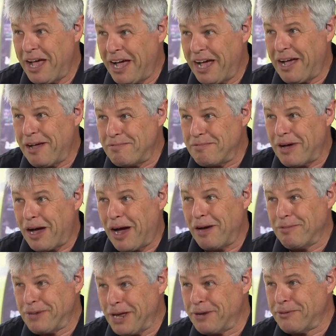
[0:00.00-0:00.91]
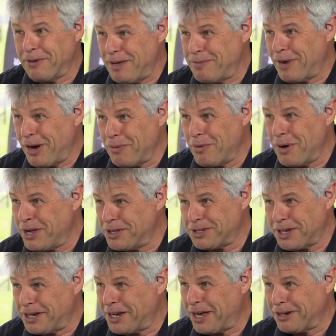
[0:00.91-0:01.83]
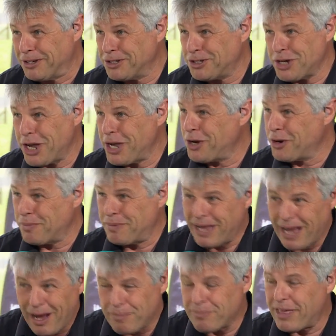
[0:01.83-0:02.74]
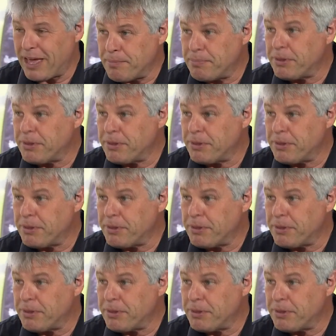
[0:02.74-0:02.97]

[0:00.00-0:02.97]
I'm going to eat my words, I know, because Jake will be up there,